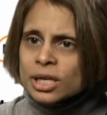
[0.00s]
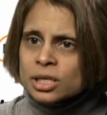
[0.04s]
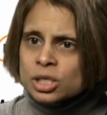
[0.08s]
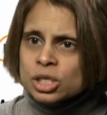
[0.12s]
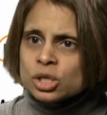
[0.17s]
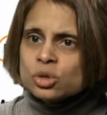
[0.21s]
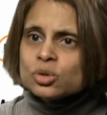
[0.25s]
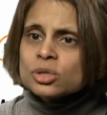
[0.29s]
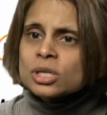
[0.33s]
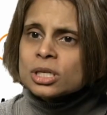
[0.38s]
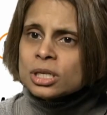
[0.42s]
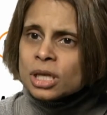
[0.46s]
It's
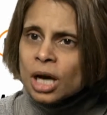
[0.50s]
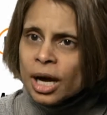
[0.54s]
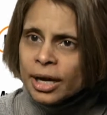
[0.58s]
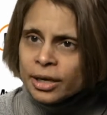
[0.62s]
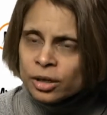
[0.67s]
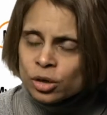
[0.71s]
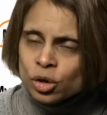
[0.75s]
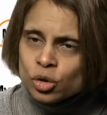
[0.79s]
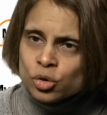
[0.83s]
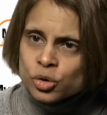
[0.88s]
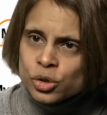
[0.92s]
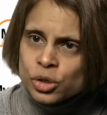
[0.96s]
used at
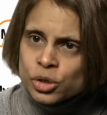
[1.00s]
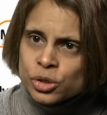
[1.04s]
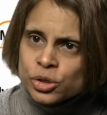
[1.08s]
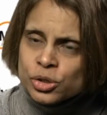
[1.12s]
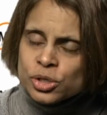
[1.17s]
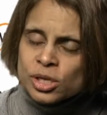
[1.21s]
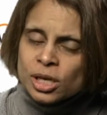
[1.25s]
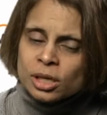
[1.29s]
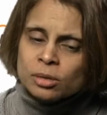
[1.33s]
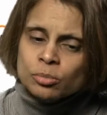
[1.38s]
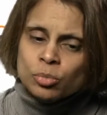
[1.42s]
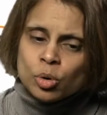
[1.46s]

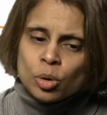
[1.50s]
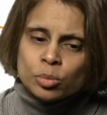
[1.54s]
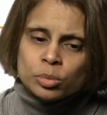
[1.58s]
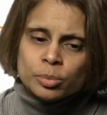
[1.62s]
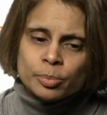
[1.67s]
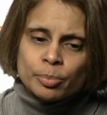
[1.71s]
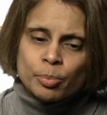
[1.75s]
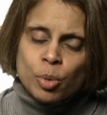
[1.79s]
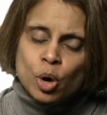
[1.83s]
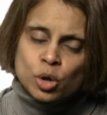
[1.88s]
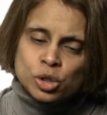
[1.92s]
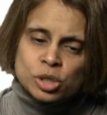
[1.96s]
diagnosis and
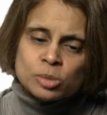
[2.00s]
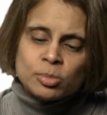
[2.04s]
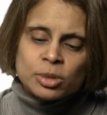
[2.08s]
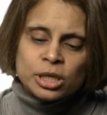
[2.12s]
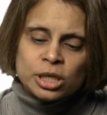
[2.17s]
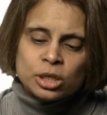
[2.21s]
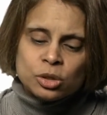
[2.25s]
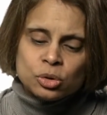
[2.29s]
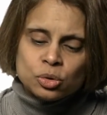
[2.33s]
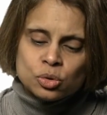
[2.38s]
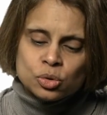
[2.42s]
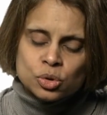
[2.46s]
possibly
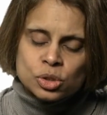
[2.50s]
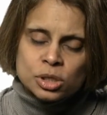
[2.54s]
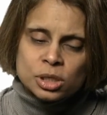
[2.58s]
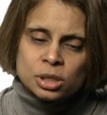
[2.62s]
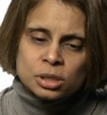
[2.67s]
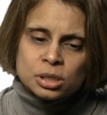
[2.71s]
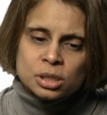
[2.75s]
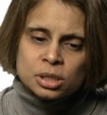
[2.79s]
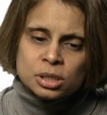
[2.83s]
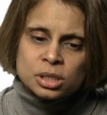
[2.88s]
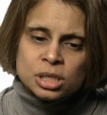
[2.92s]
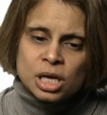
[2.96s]
used at
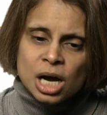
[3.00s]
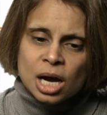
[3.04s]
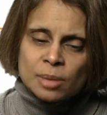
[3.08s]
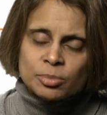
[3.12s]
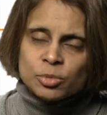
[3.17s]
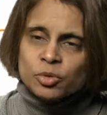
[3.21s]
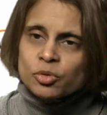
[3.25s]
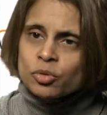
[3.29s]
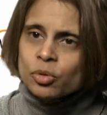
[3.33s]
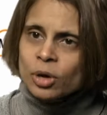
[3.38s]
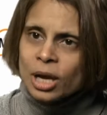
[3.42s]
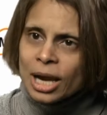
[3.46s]
the time
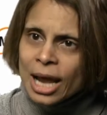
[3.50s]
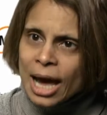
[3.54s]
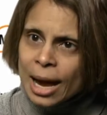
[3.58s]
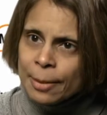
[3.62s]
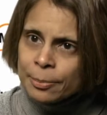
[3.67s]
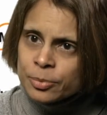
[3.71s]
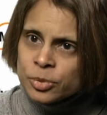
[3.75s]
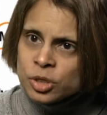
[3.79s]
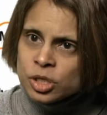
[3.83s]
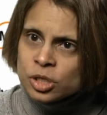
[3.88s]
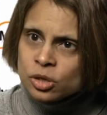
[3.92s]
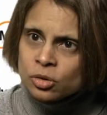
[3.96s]
of
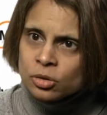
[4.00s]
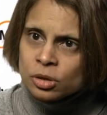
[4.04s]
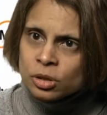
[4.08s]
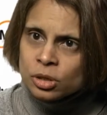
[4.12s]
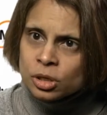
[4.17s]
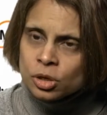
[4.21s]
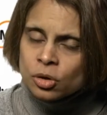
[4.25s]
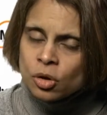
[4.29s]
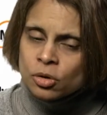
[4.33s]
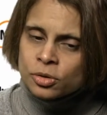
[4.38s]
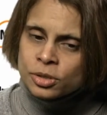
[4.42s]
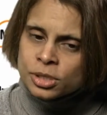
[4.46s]
relapse so that the
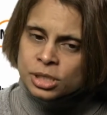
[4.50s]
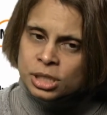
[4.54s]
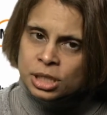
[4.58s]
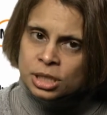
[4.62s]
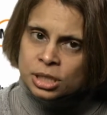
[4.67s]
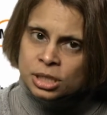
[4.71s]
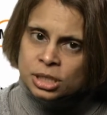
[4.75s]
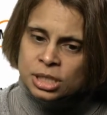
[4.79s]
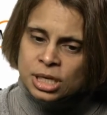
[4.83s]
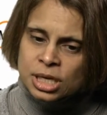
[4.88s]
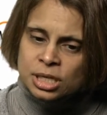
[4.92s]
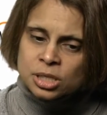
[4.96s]
doctors can
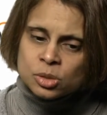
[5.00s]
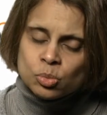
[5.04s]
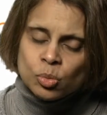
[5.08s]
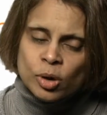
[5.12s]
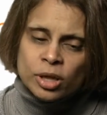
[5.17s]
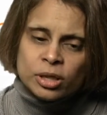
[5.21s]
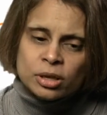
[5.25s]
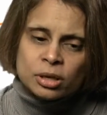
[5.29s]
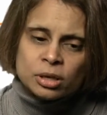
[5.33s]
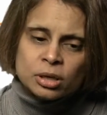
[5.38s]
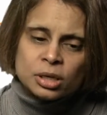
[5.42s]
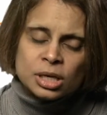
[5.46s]
assess
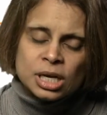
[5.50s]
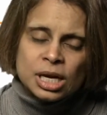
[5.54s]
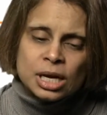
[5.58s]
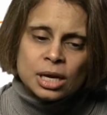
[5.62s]
whether